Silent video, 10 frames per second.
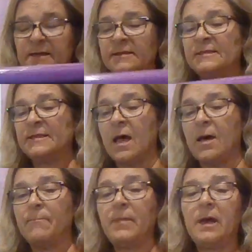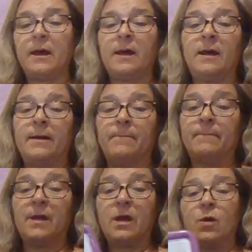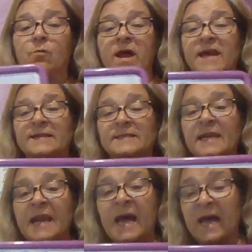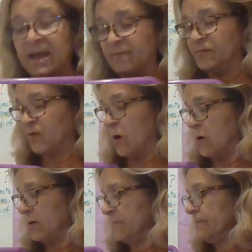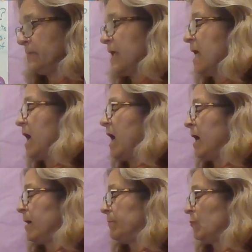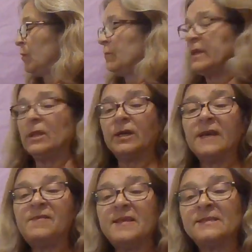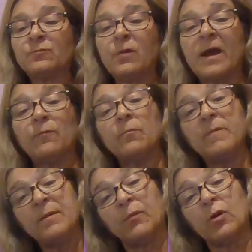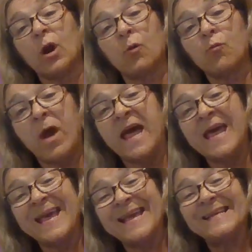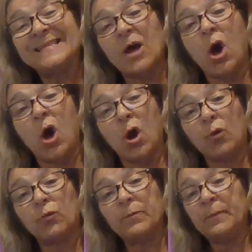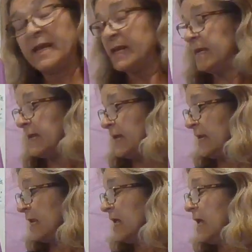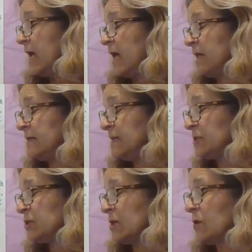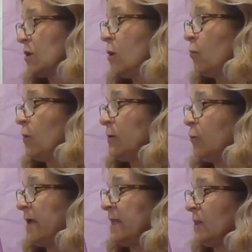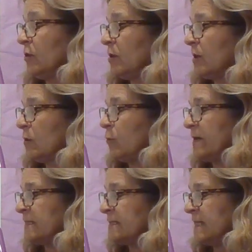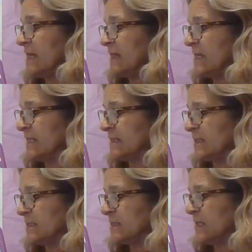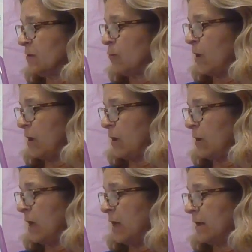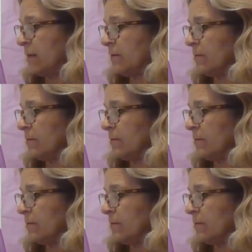some arrays that I have drawn. When we look at this array, remember arrays are repeated addition. When we look, we see this is the